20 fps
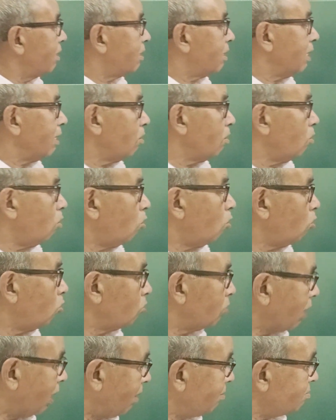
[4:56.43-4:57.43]
take
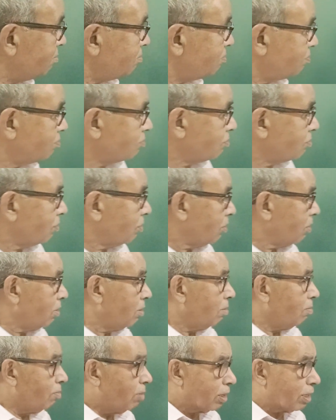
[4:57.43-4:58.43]
long time,
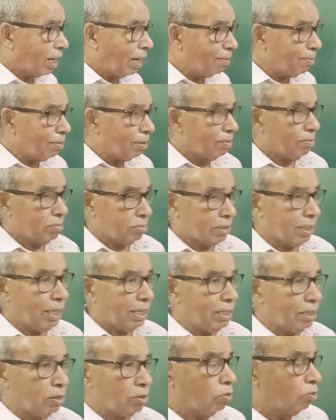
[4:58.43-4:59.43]
but I am
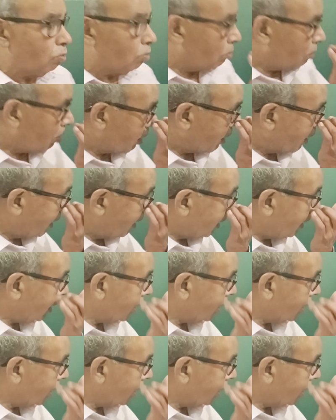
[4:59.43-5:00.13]
telling you again and